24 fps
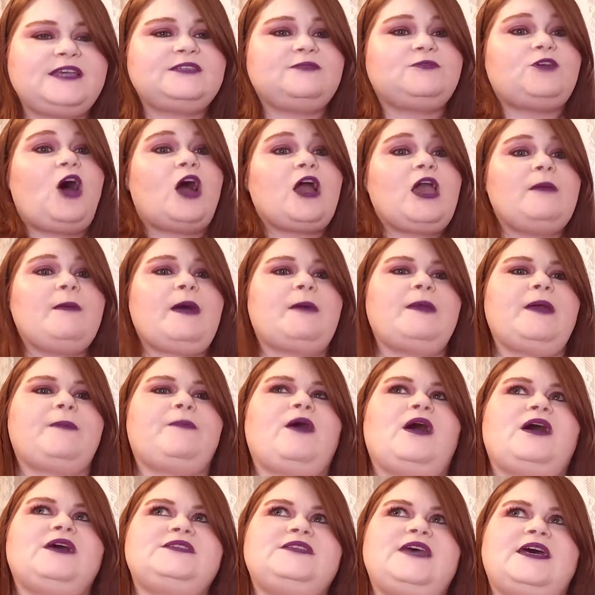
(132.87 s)
And talking about my
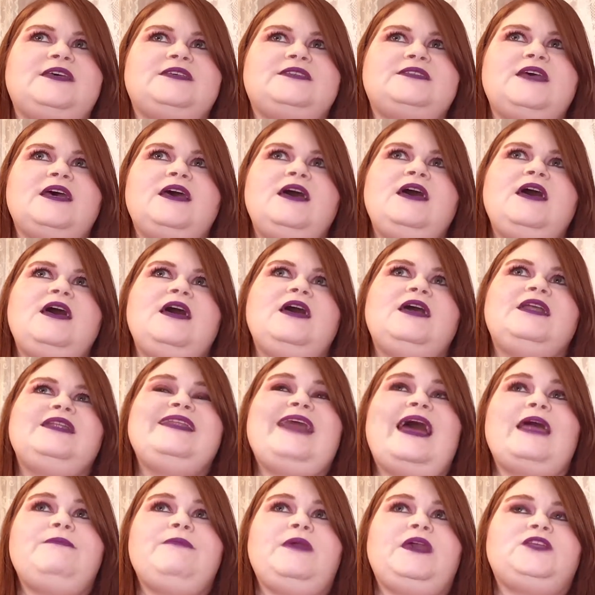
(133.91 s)
process
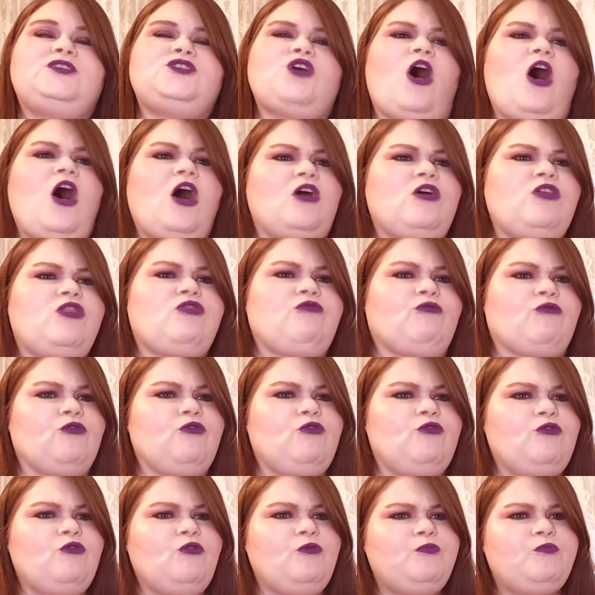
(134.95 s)
let me talk
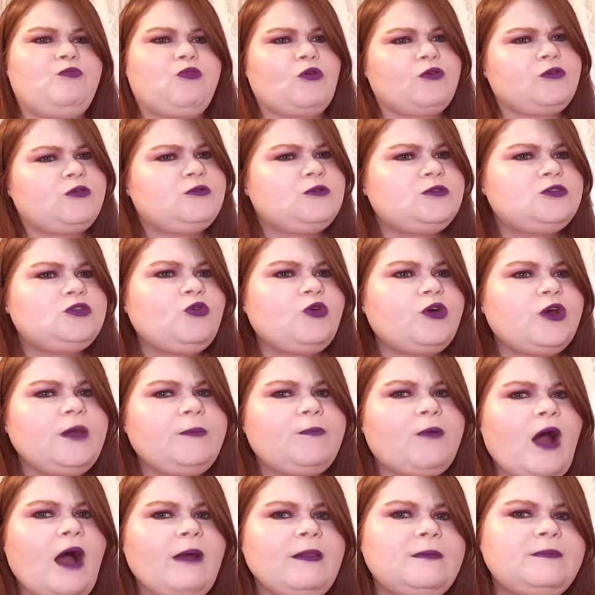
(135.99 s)
through story
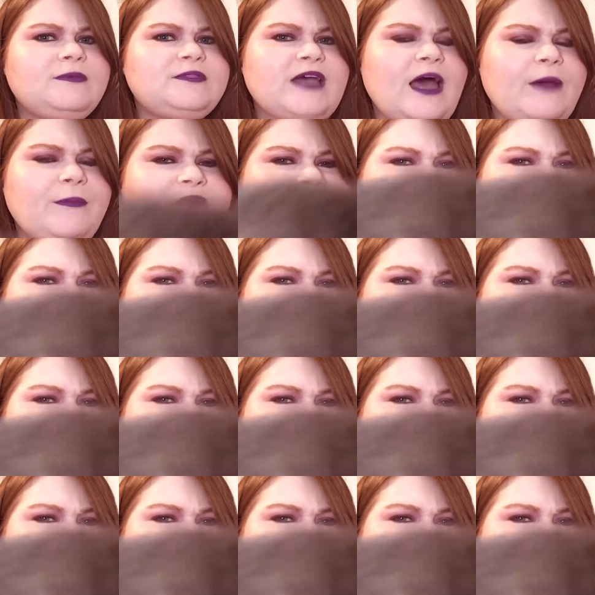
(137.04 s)
problems I was